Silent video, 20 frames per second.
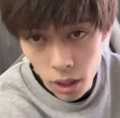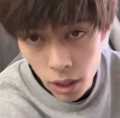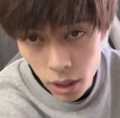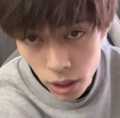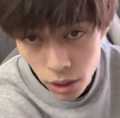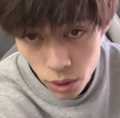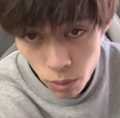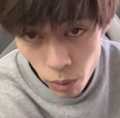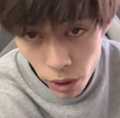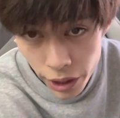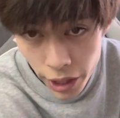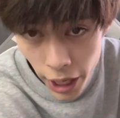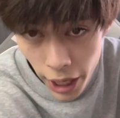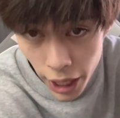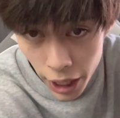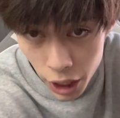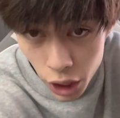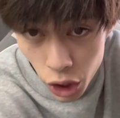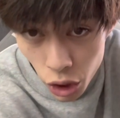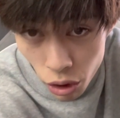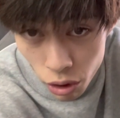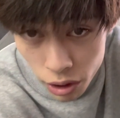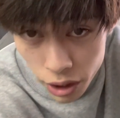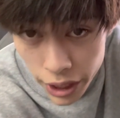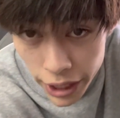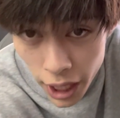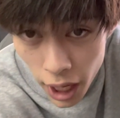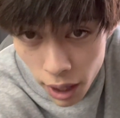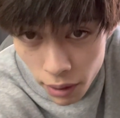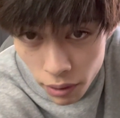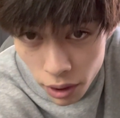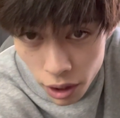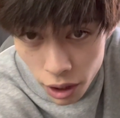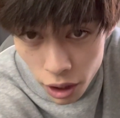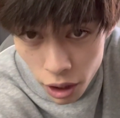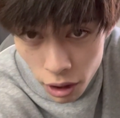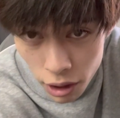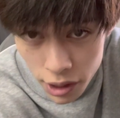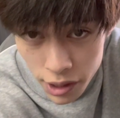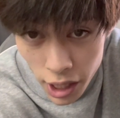Because the one that I currently have on the
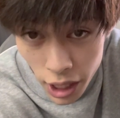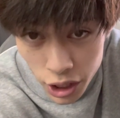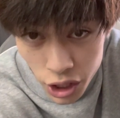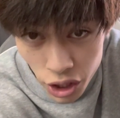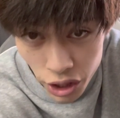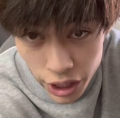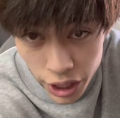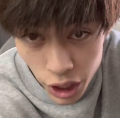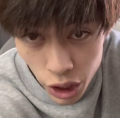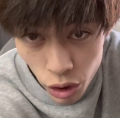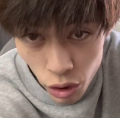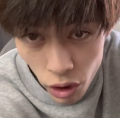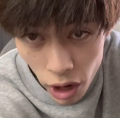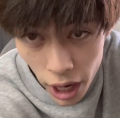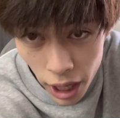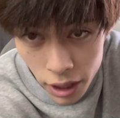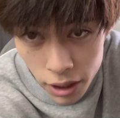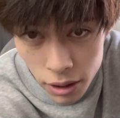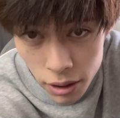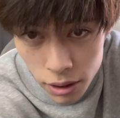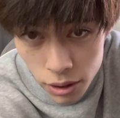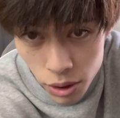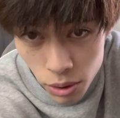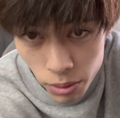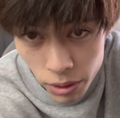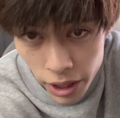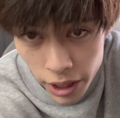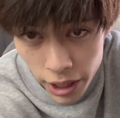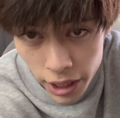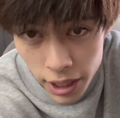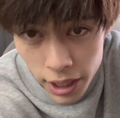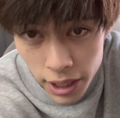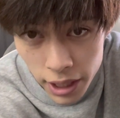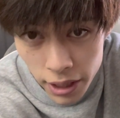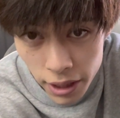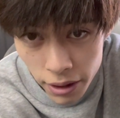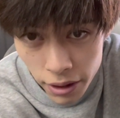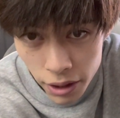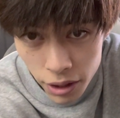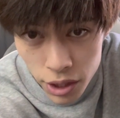car is actually cracked due to the heat
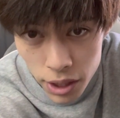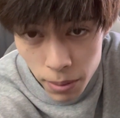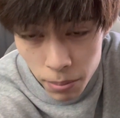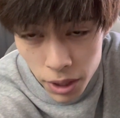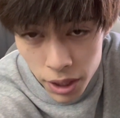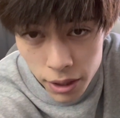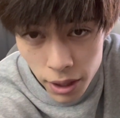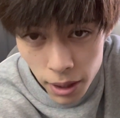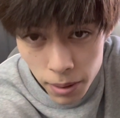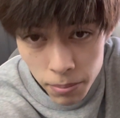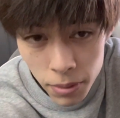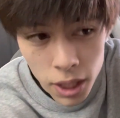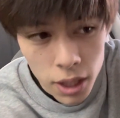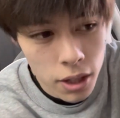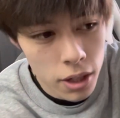in the summertime.